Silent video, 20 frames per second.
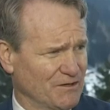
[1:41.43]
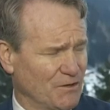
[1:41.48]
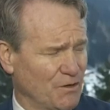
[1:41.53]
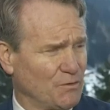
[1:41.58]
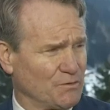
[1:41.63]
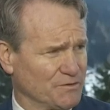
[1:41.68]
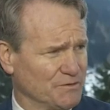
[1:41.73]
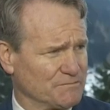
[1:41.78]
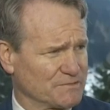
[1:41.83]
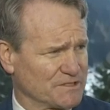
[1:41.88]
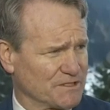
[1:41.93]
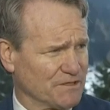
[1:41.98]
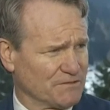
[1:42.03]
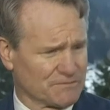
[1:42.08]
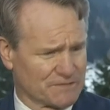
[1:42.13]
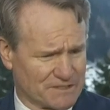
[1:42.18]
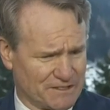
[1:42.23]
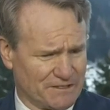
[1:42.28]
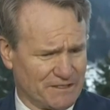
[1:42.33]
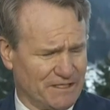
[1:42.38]
hold
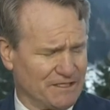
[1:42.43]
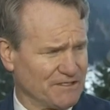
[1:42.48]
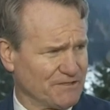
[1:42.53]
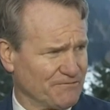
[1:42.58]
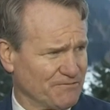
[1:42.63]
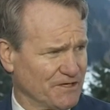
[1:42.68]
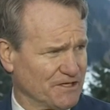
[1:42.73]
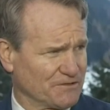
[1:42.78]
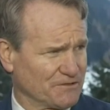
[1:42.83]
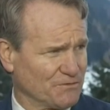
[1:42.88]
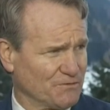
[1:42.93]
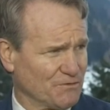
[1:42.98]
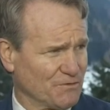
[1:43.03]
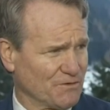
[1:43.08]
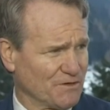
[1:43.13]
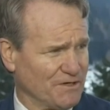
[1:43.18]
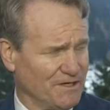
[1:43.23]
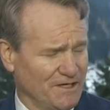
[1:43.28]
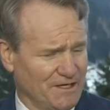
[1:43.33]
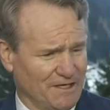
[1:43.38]
themselves in to fight the
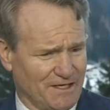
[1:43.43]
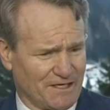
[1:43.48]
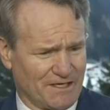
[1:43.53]
war.